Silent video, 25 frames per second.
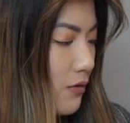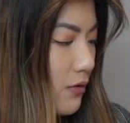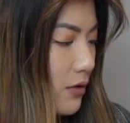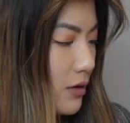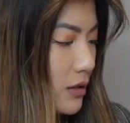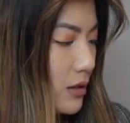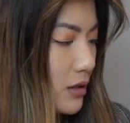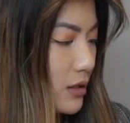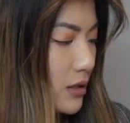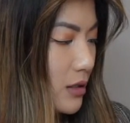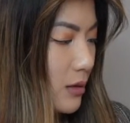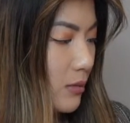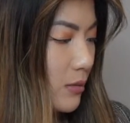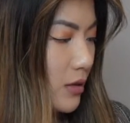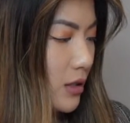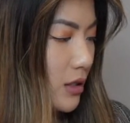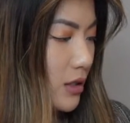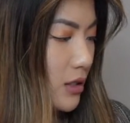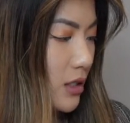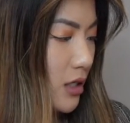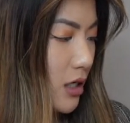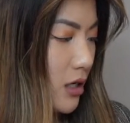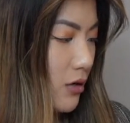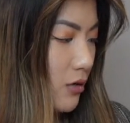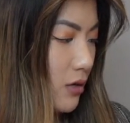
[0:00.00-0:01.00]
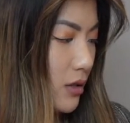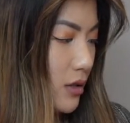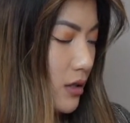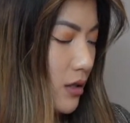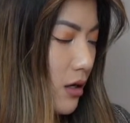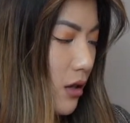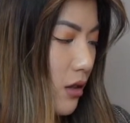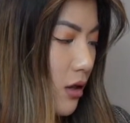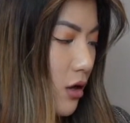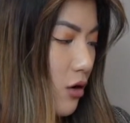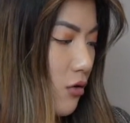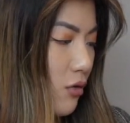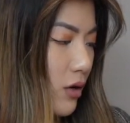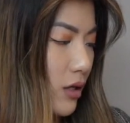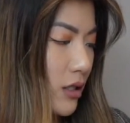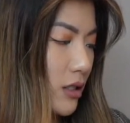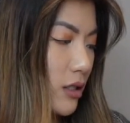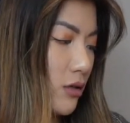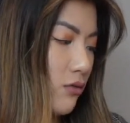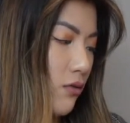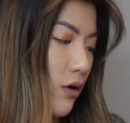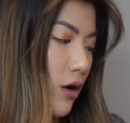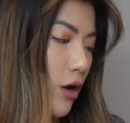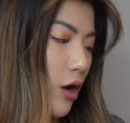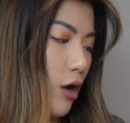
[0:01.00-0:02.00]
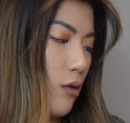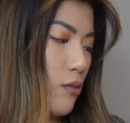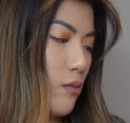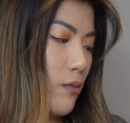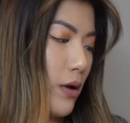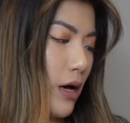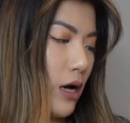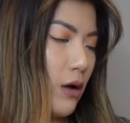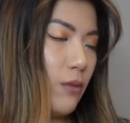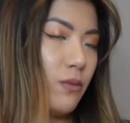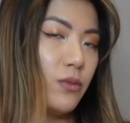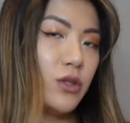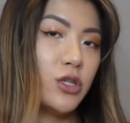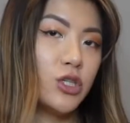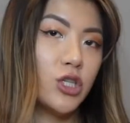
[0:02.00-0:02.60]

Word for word: very similar interiors, nothing crazy to write home about.